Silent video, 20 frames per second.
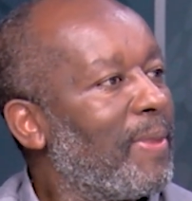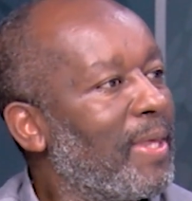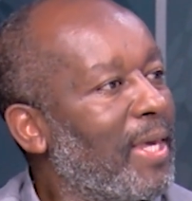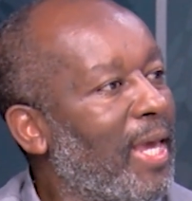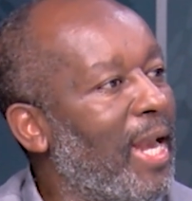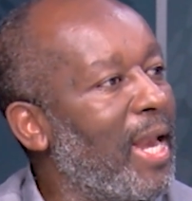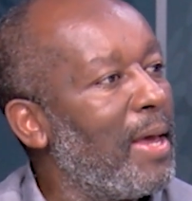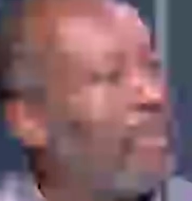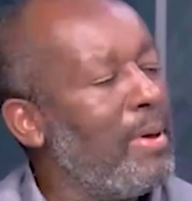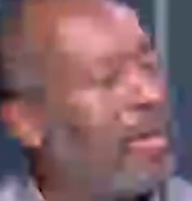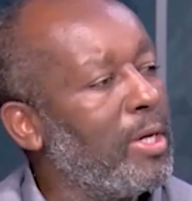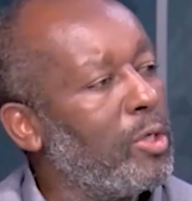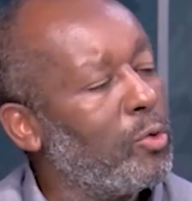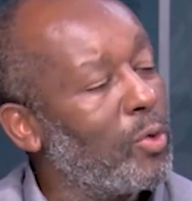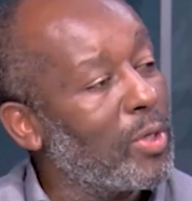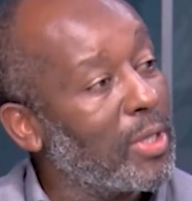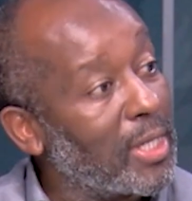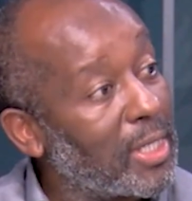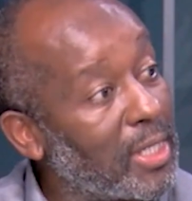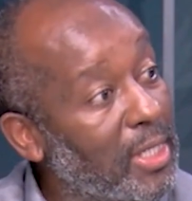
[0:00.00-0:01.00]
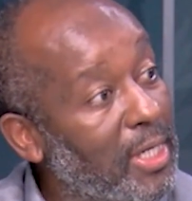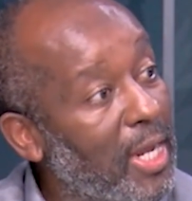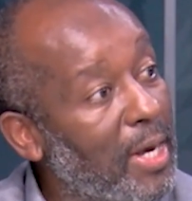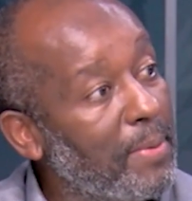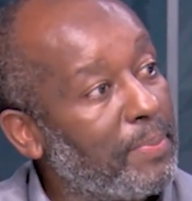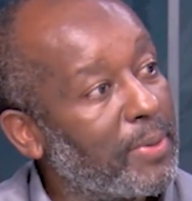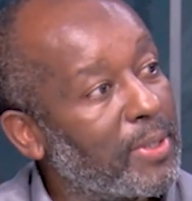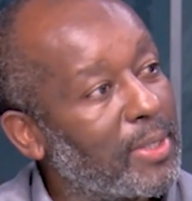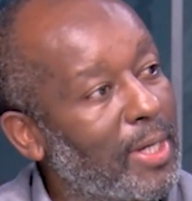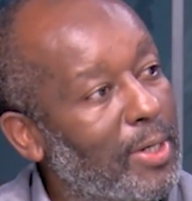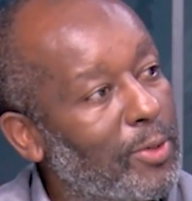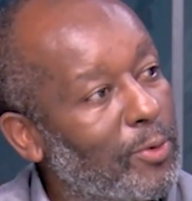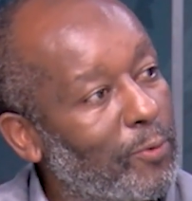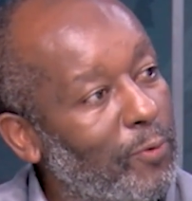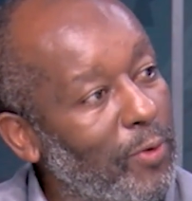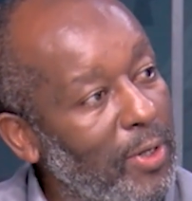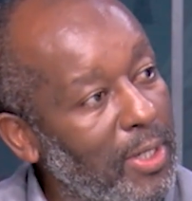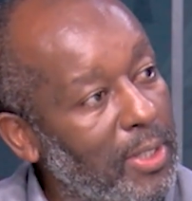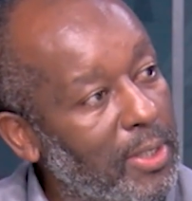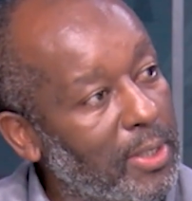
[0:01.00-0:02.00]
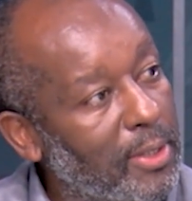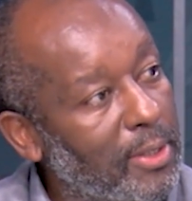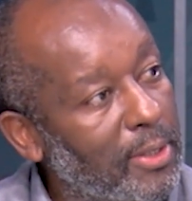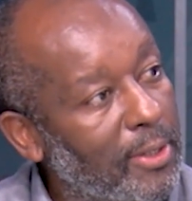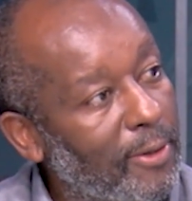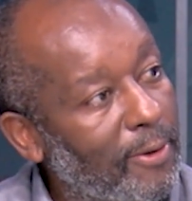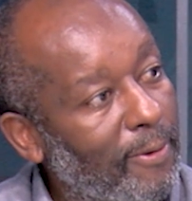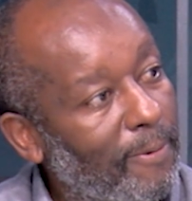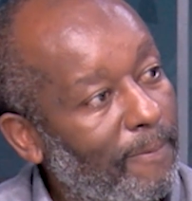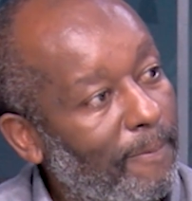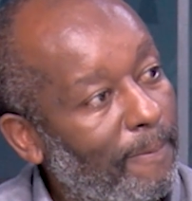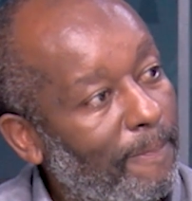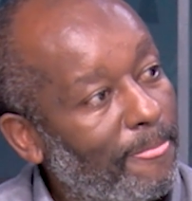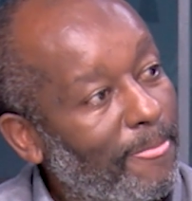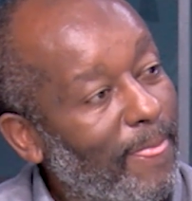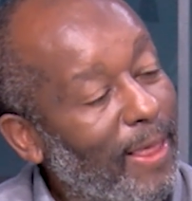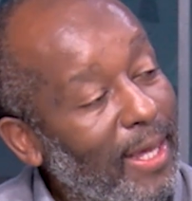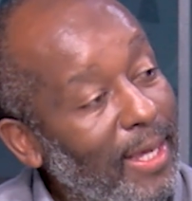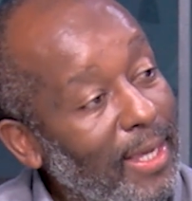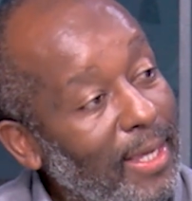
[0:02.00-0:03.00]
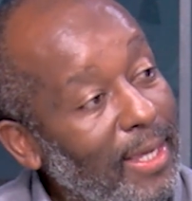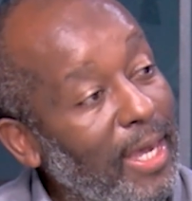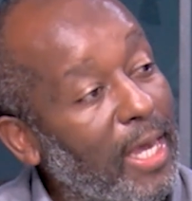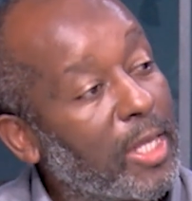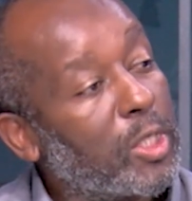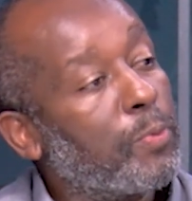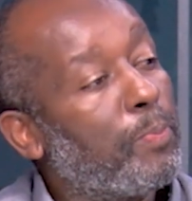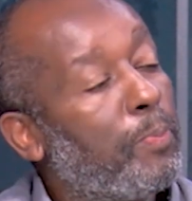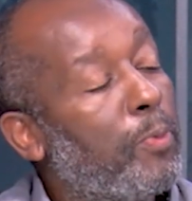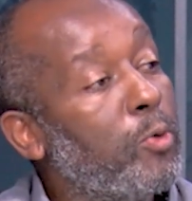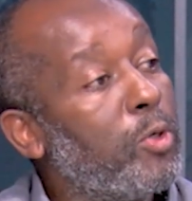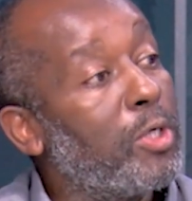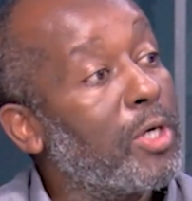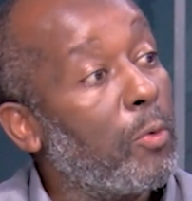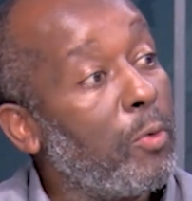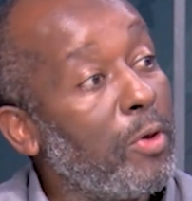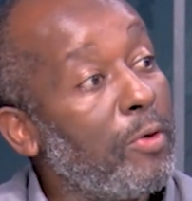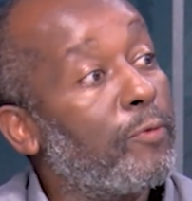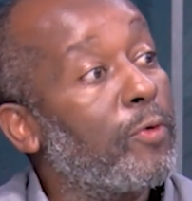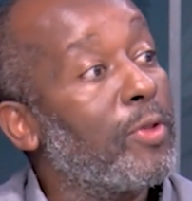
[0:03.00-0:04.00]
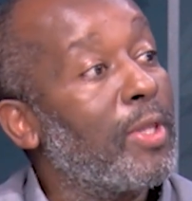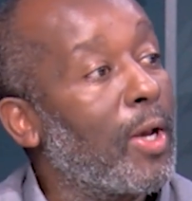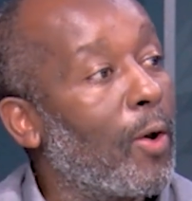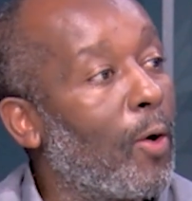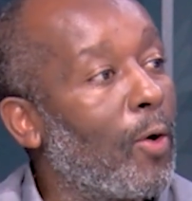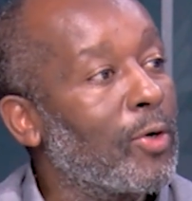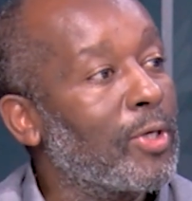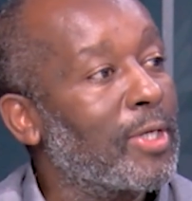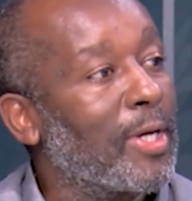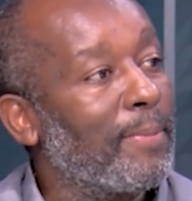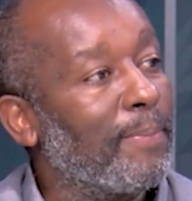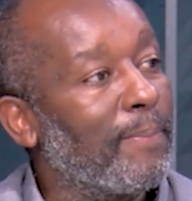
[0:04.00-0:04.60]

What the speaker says: can I make sure that 10% of it gets put away for the long term?